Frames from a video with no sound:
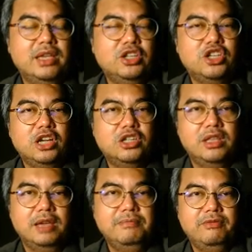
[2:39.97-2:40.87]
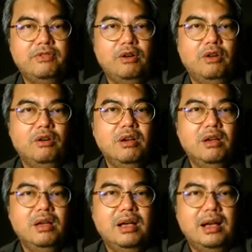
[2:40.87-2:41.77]
charge them for
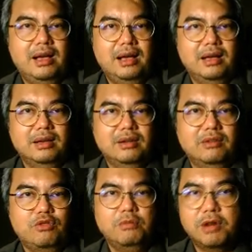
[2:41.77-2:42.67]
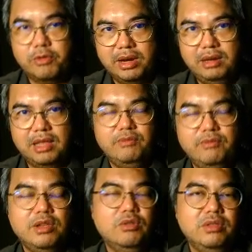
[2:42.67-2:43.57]
robbery, then
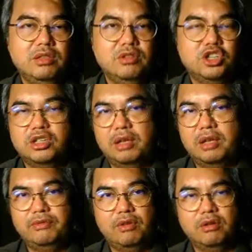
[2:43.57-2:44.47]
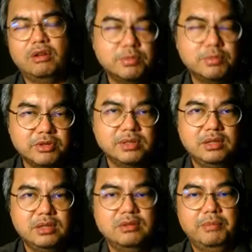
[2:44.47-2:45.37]
we don't need to charge them for conspiracy
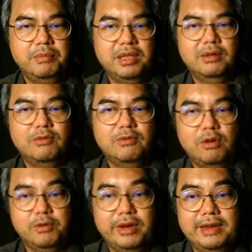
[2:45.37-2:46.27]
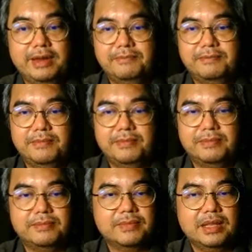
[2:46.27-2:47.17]
to commit robbery.
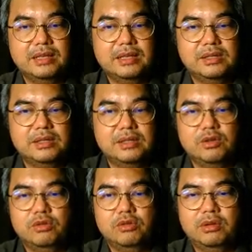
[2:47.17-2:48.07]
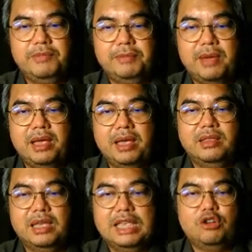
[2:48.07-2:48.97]
So keep in mind
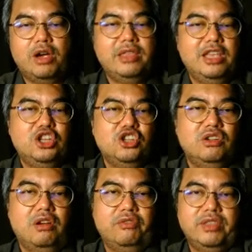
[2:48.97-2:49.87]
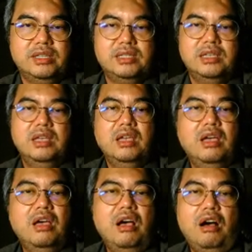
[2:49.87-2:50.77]
the incorrect nature of this
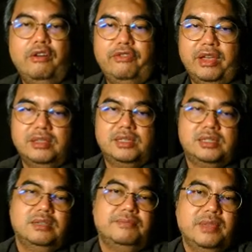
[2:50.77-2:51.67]
offense.